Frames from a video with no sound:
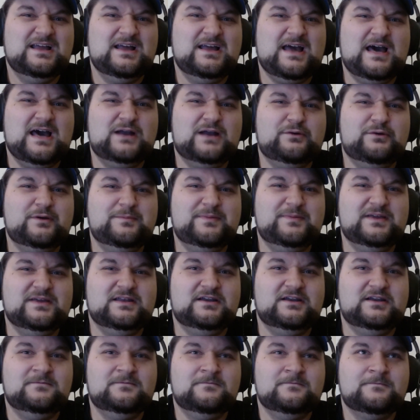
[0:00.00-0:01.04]
How do we beat
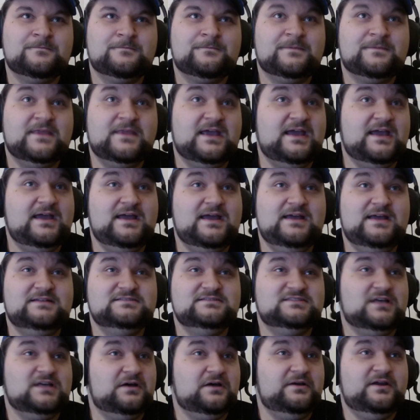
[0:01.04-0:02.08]
it? And
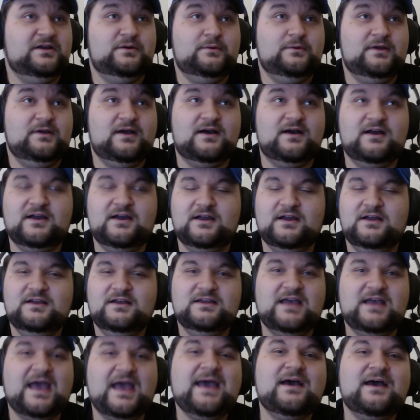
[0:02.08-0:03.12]
so here we are.
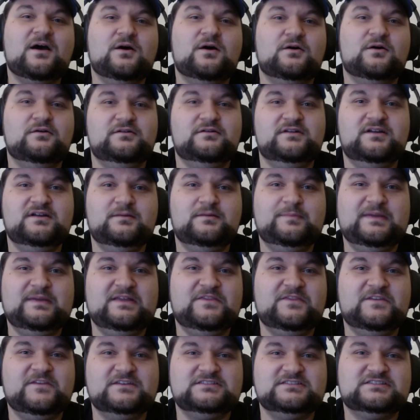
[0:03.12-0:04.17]
How to
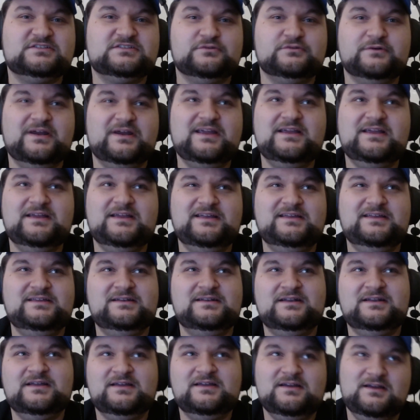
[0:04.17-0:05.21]
beat the
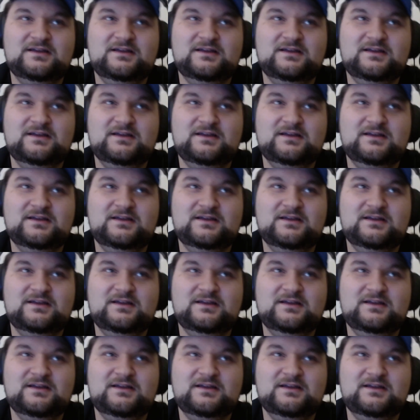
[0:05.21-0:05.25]
screen.